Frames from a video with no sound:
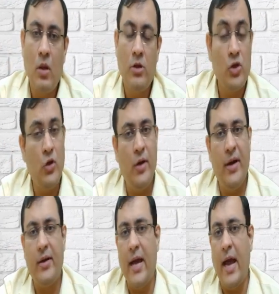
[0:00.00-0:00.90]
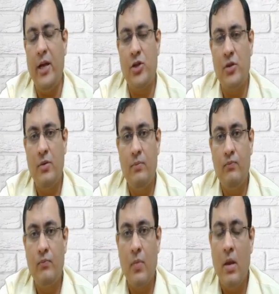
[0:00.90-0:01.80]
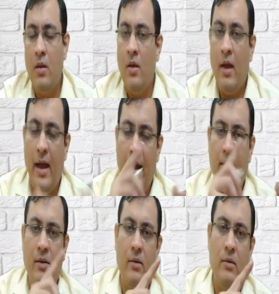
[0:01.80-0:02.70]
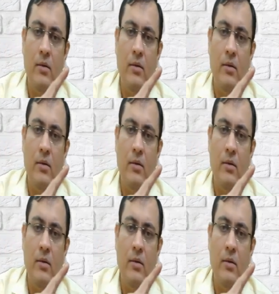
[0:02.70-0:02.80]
generate cash and